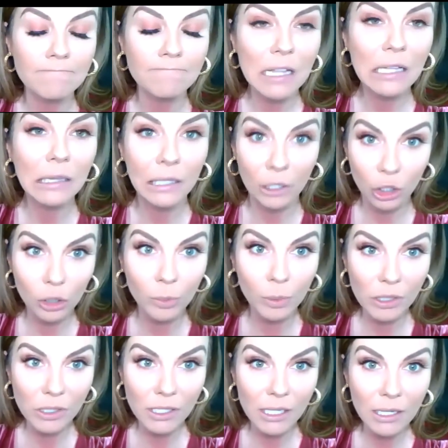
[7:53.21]
clinical
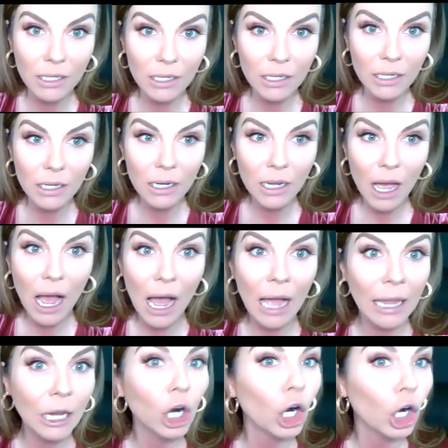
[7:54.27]
person,
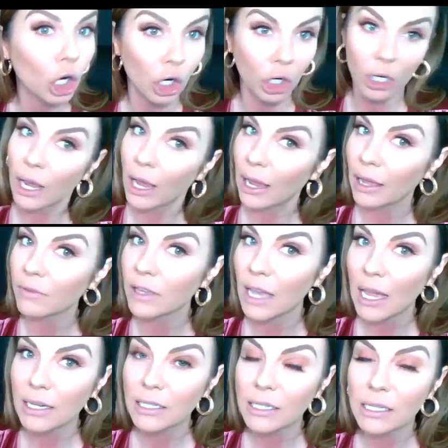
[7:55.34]
I have
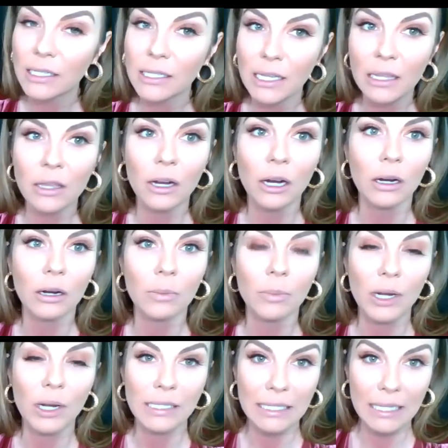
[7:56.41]
yet to see their
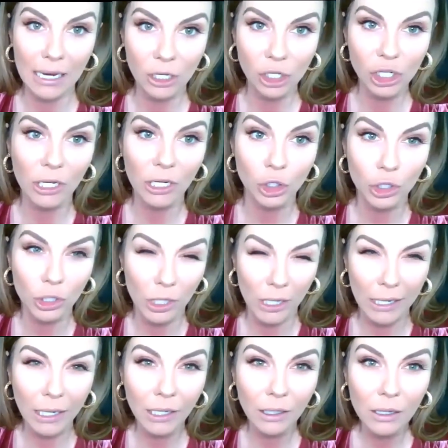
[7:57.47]
presentation and
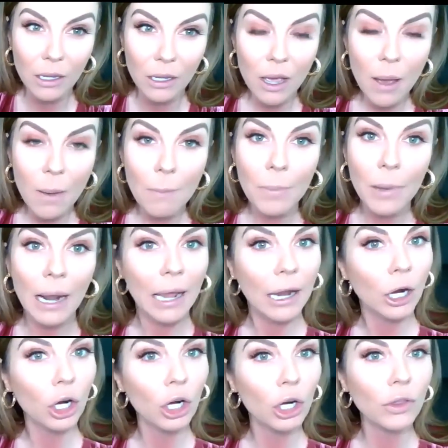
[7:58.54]
training, but I
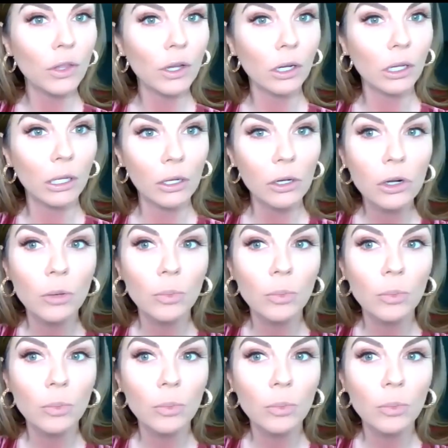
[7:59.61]
heard their clinical